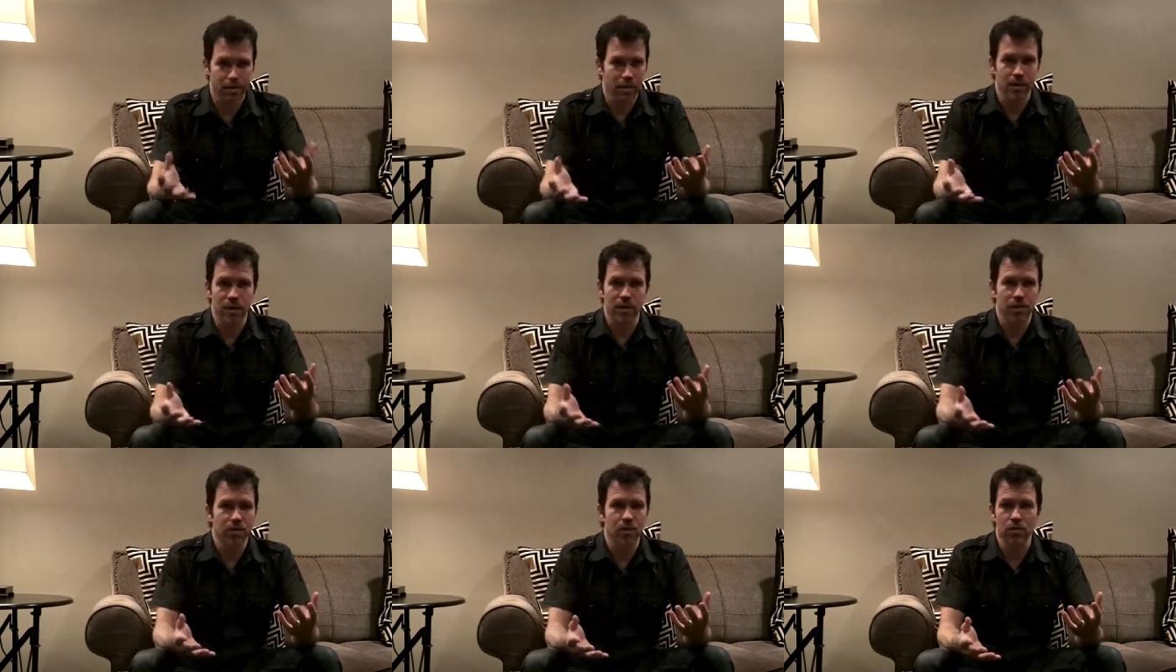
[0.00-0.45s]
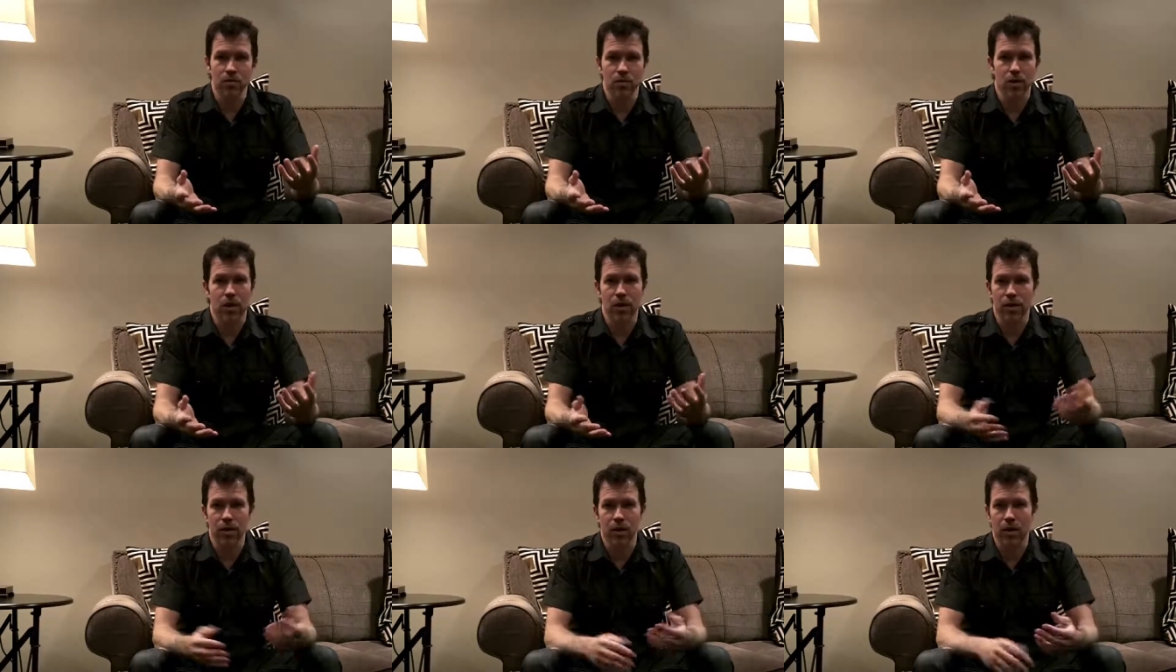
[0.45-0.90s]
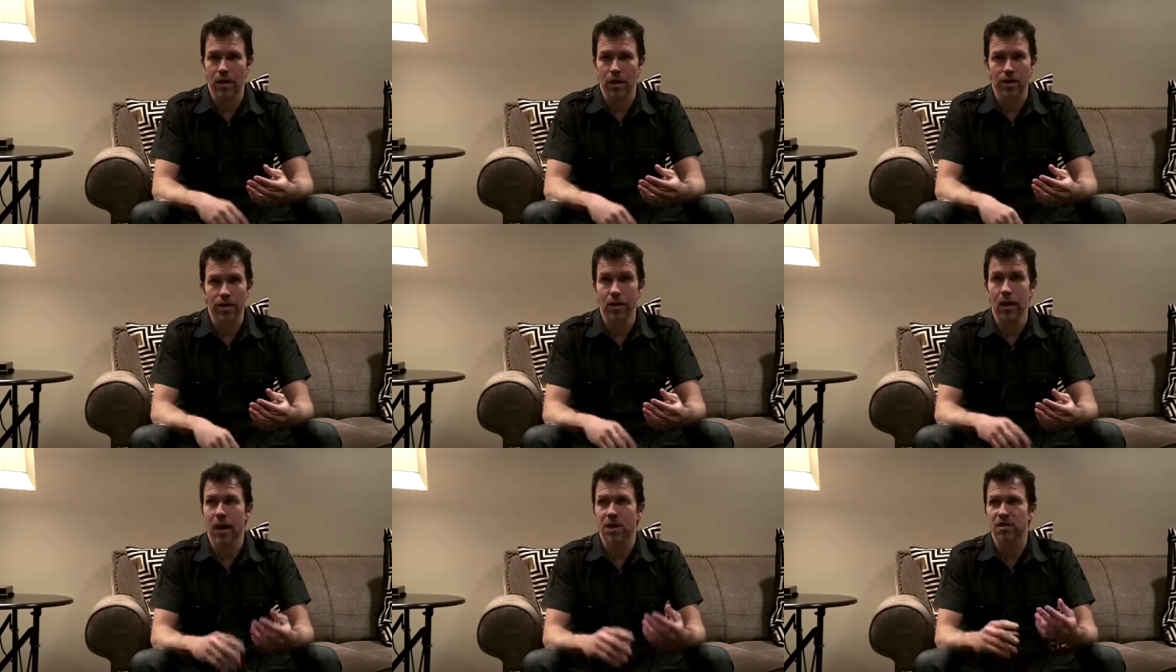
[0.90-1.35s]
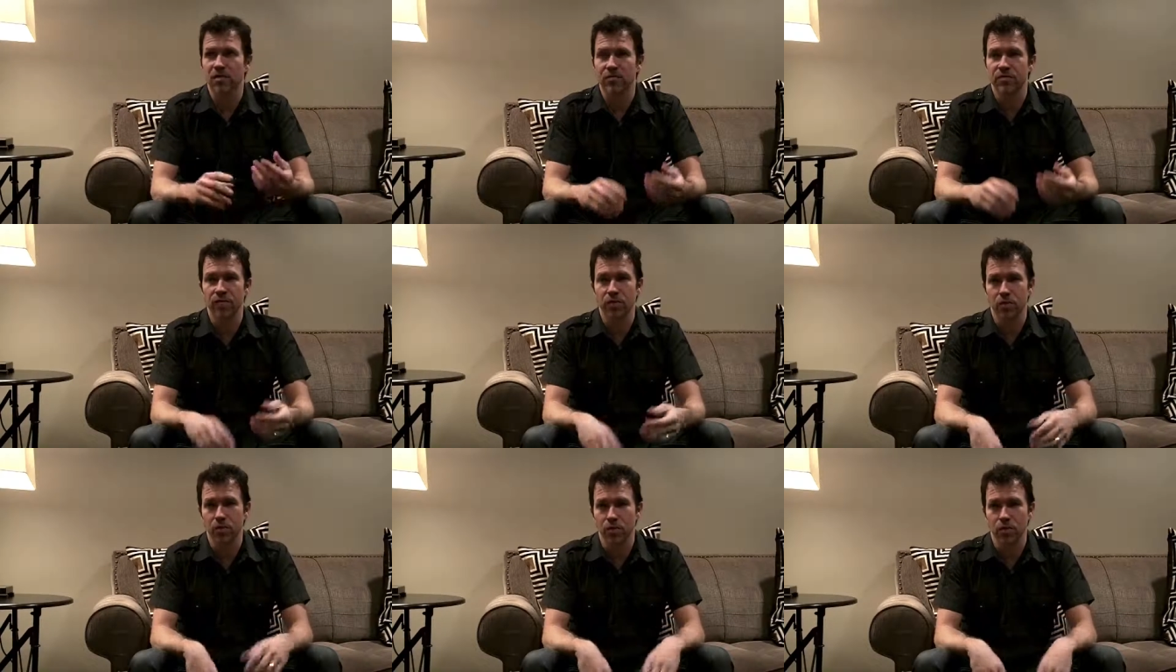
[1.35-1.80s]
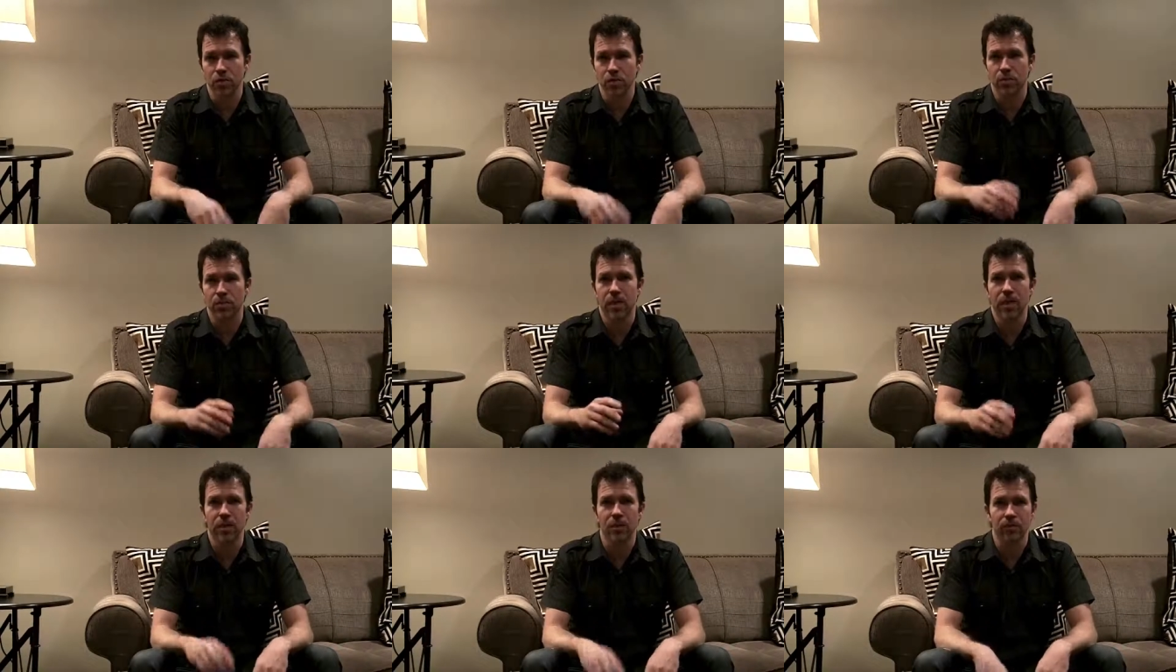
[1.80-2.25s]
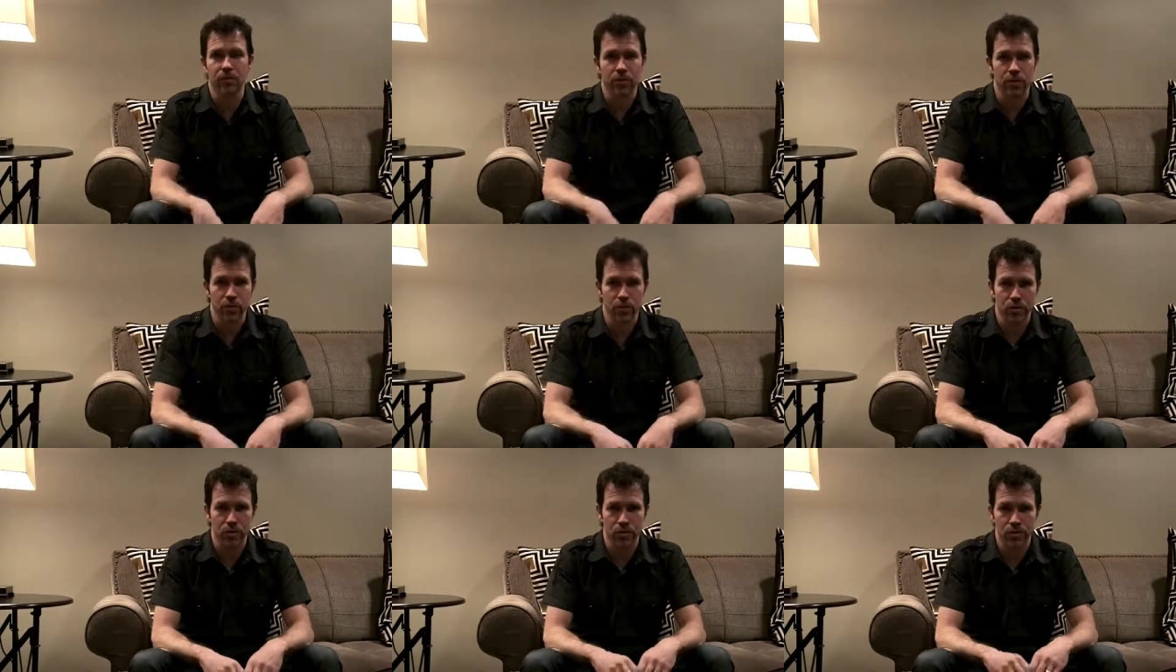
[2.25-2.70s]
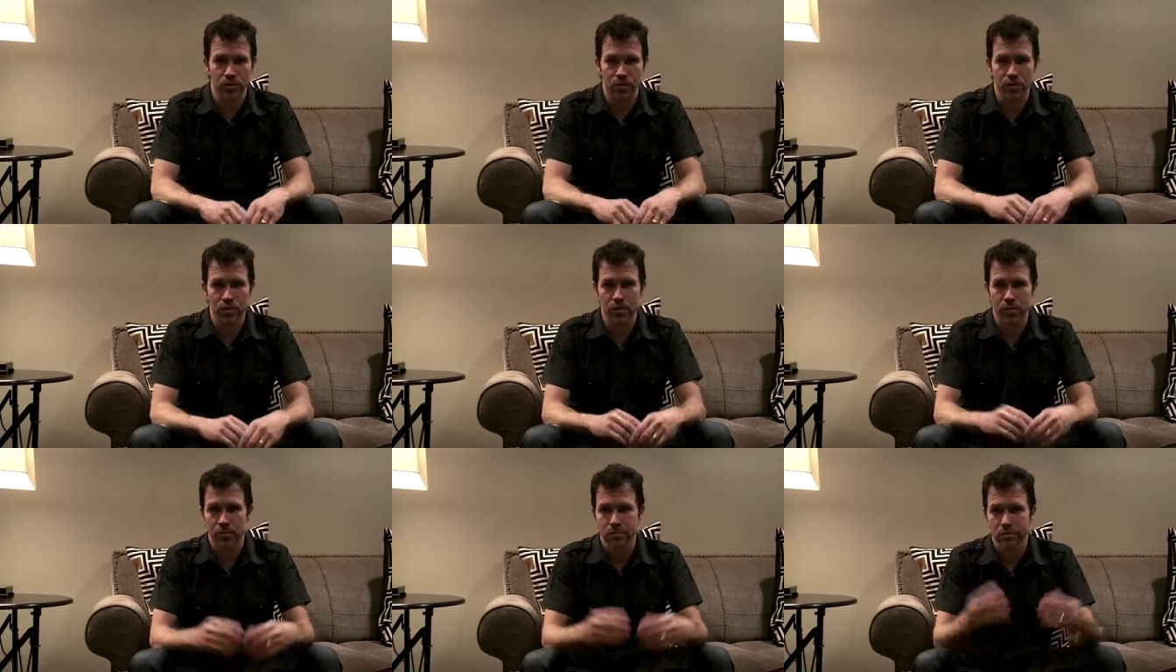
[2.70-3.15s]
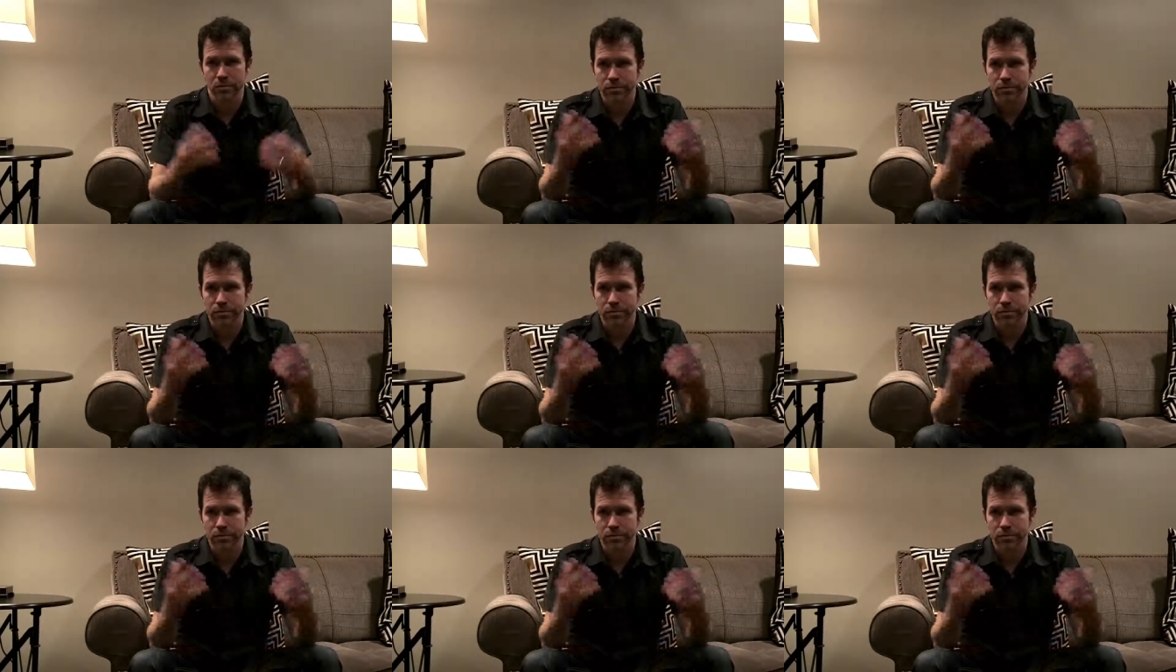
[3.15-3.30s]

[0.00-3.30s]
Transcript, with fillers: the list goes on and on, notch filters, peak filters.